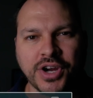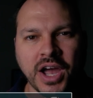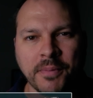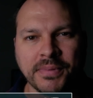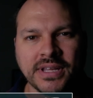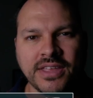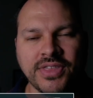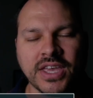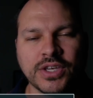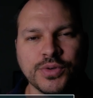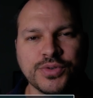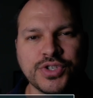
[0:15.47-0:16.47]
Company.
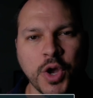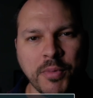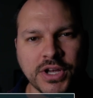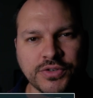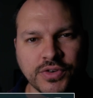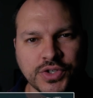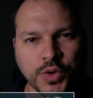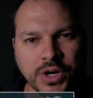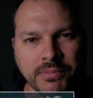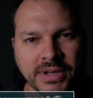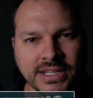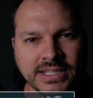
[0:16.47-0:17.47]
Thank you so much for
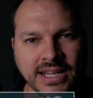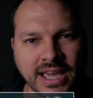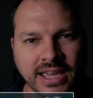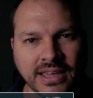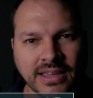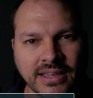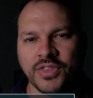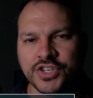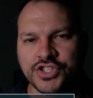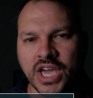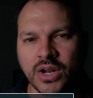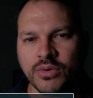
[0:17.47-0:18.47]
joining me today.
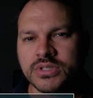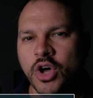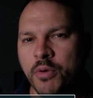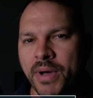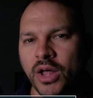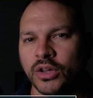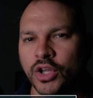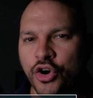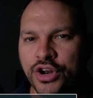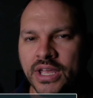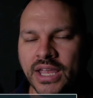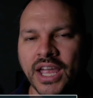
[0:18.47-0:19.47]
This channel is all about
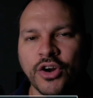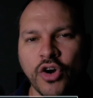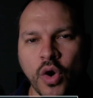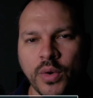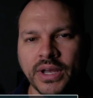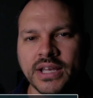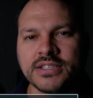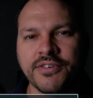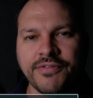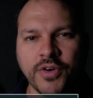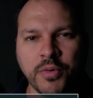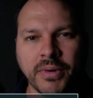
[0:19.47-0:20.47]
learning and growing as a
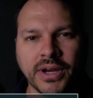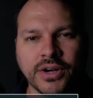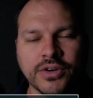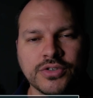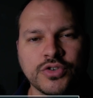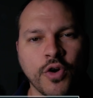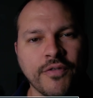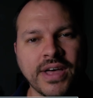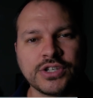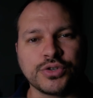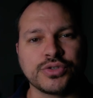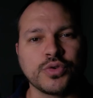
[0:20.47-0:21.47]
filmmaker. So if
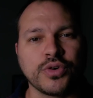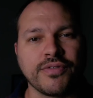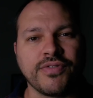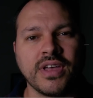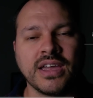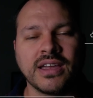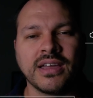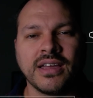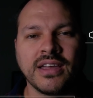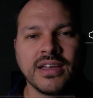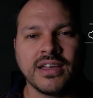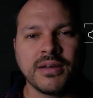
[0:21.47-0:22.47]
that's your sort of thing,
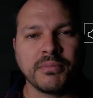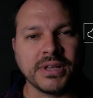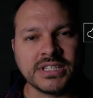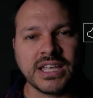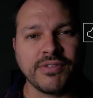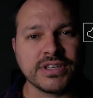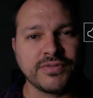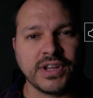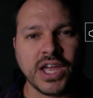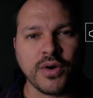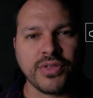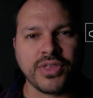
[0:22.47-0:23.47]
please give this
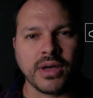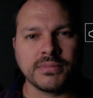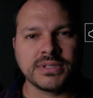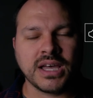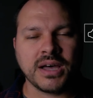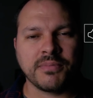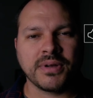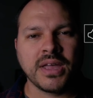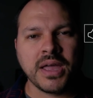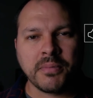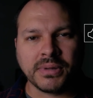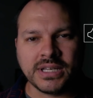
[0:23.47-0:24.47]
video a thumbs up.
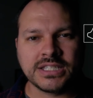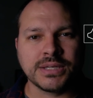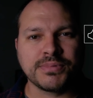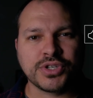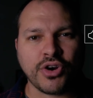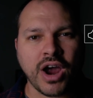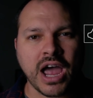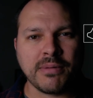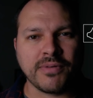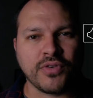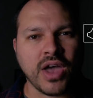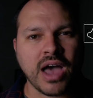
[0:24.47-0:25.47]
Please subscribe
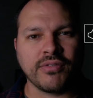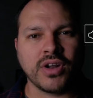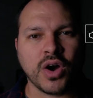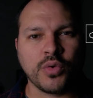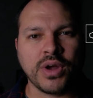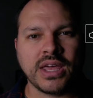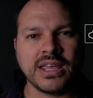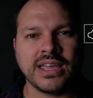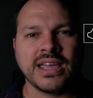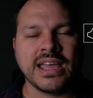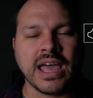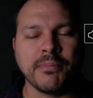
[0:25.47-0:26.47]
if you haven't
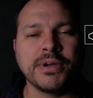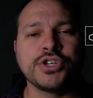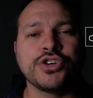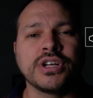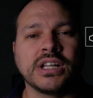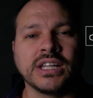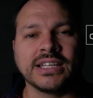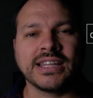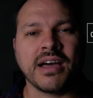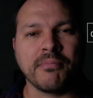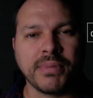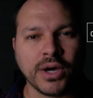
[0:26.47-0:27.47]
already and be sure to click
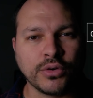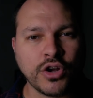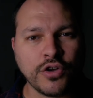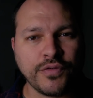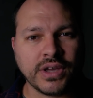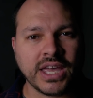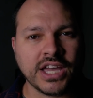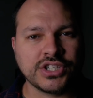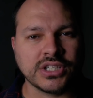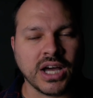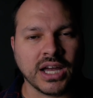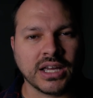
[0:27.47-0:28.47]
that bell
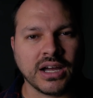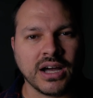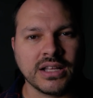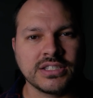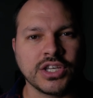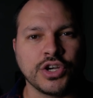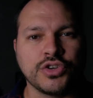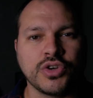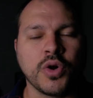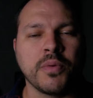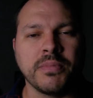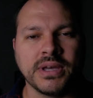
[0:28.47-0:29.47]
notification icon so you
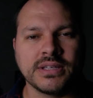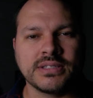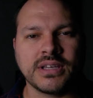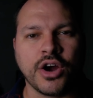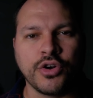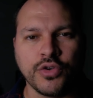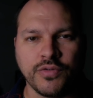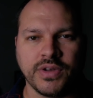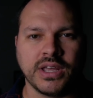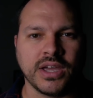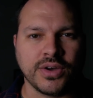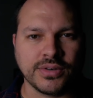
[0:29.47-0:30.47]
don't miss our new
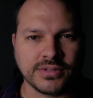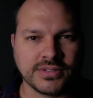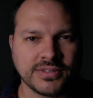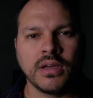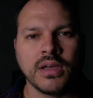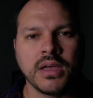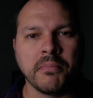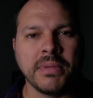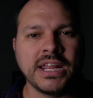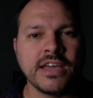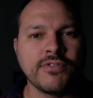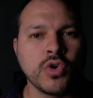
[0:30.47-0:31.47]
videos.
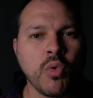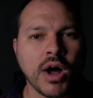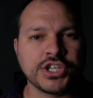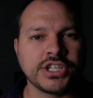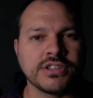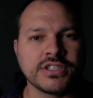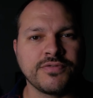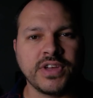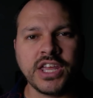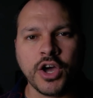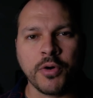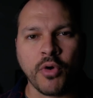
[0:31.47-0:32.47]
Many of you watching this
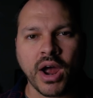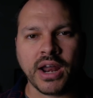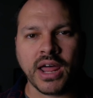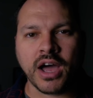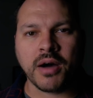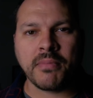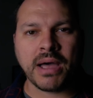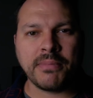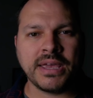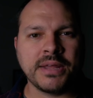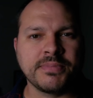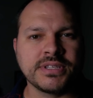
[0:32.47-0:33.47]
video right now might
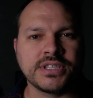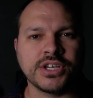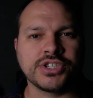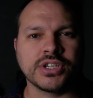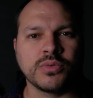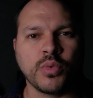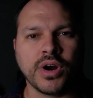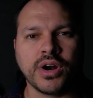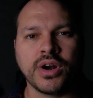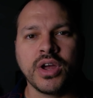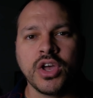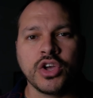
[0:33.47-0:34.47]
be in a position
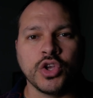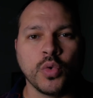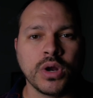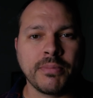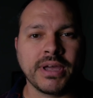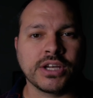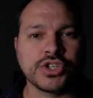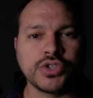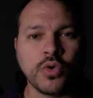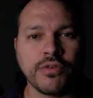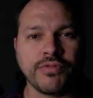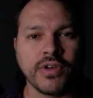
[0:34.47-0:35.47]
where you want to make a
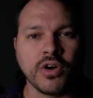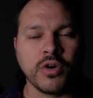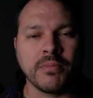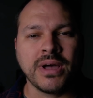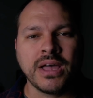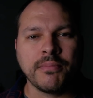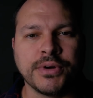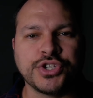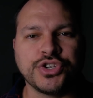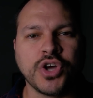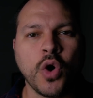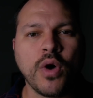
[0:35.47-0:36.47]
short film but
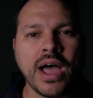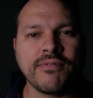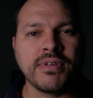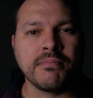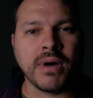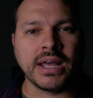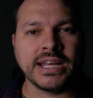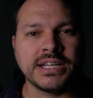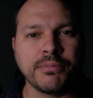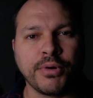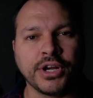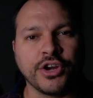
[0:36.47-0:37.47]
you don't have the money
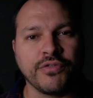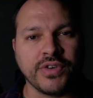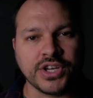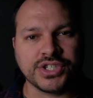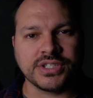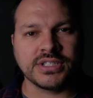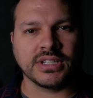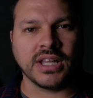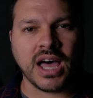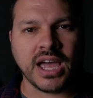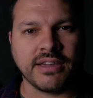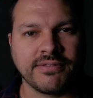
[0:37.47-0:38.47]
to bring your vision to
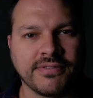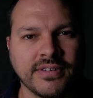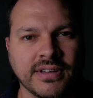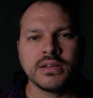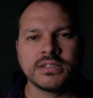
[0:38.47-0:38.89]
life.